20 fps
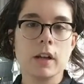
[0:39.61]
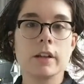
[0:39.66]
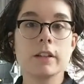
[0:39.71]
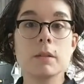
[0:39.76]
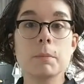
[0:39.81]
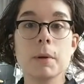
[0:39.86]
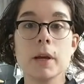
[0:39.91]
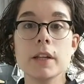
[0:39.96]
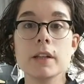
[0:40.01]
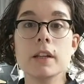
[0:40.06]
and
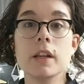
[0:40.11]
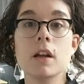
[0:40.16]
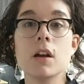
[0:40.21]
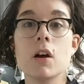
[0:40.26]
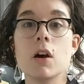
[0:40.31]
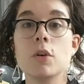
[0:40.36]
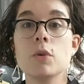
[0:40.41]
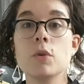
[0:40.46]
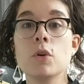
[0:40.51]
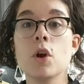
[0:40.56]
depending
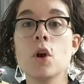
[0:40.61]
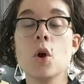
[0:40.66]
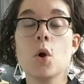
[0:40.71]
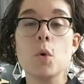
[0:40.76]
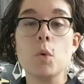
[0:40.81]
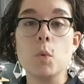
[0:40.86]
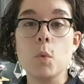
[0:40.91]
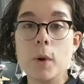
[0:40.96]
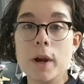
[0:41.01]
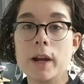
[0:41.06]
on
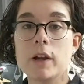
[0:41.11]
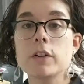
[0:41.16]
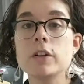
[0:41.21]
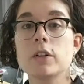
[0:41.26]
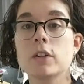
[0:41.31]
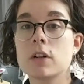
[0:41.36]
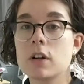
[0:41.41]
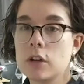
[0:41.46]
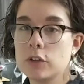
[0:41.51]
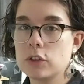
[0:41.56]
where
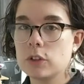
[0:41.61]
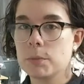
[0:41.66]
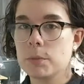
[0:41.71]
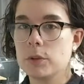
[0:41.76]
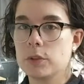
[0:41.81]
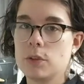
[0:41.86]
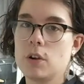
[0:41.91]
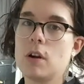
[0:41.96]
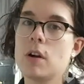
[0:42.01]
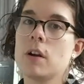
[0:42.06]
your
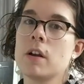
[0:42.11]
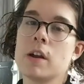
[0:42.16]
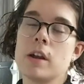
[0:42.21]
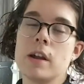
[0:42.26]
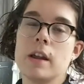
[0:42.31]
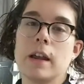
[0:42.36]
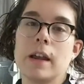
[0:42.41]
customers are,